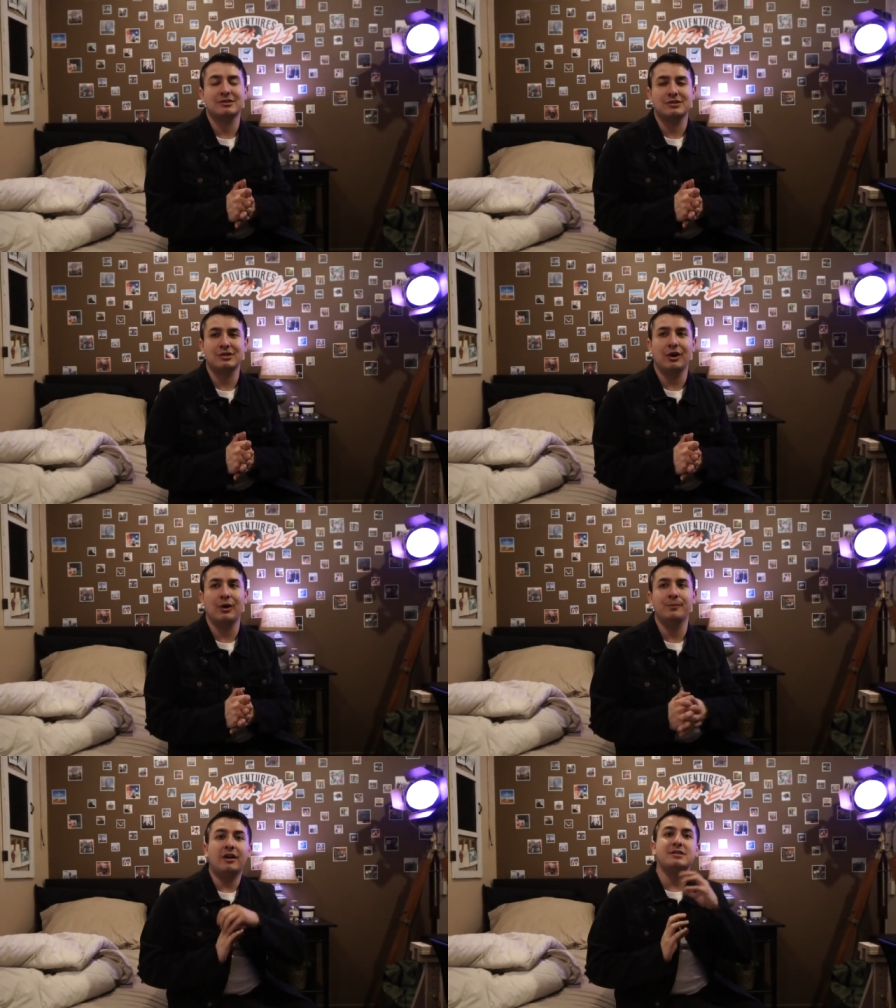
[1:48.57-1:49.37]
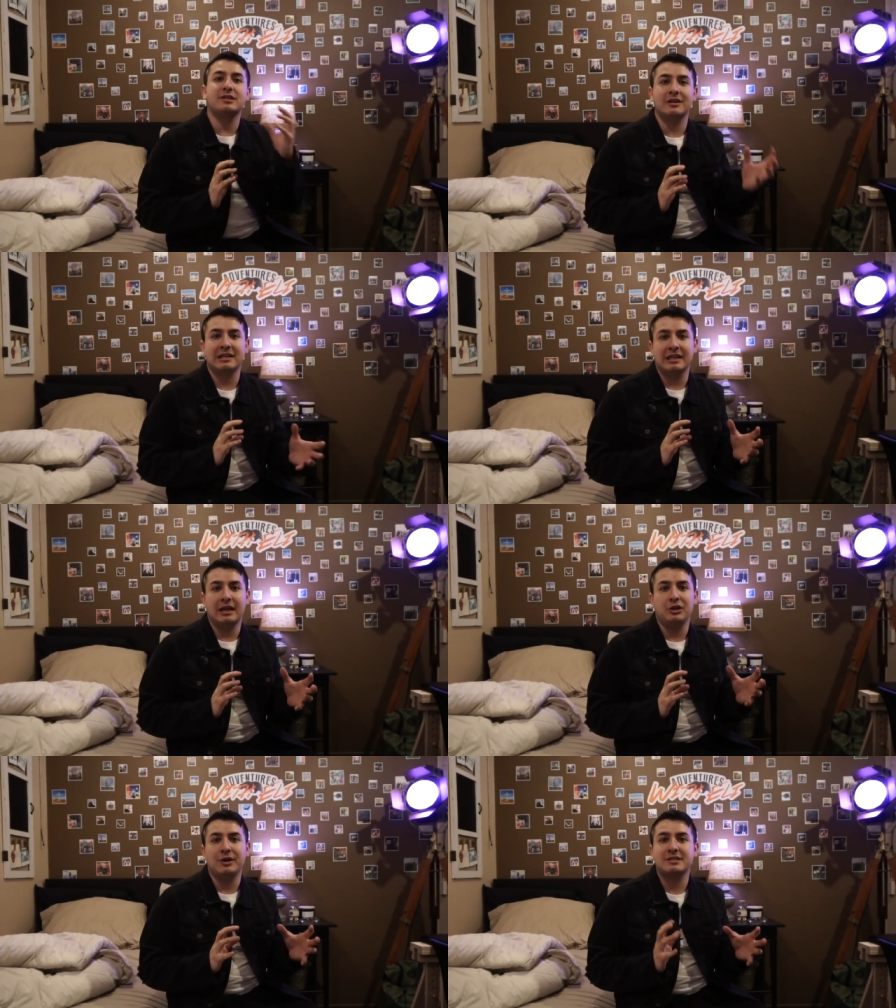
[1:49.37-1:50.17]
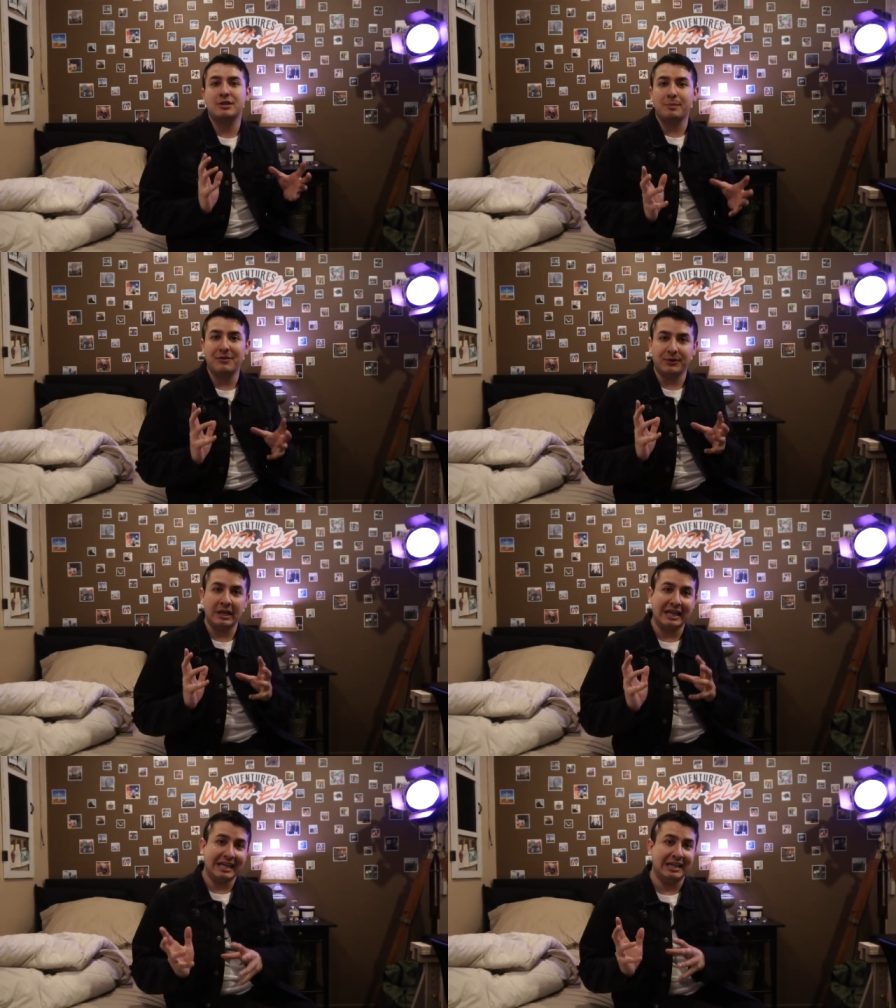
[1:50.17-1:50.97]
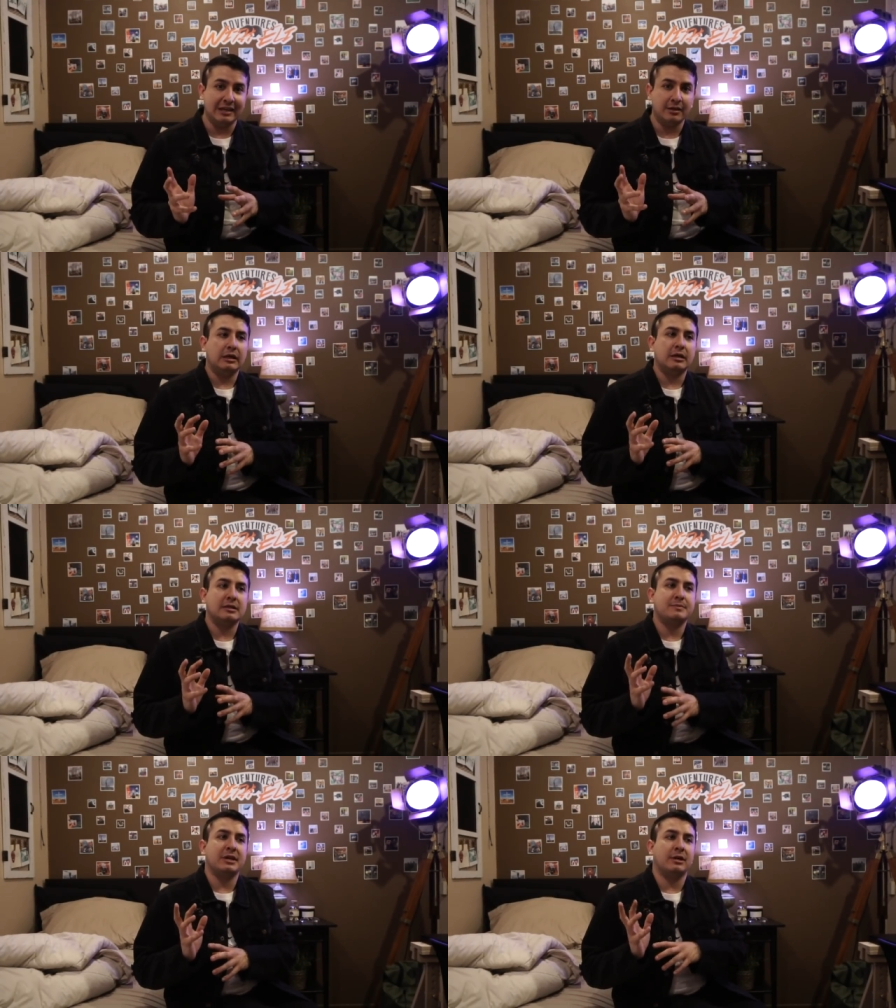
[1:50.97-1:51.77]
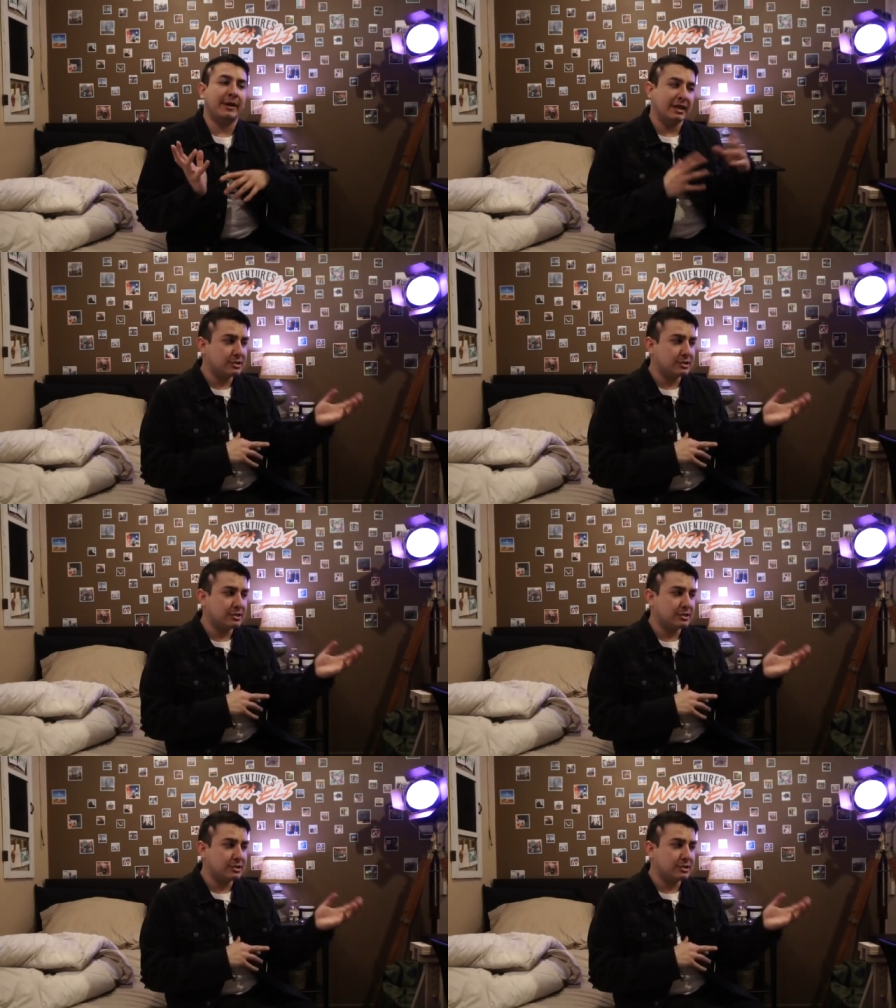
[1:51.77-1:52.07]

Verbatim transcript: So, it all started in, you guys know my friend Ian. Ian has been on my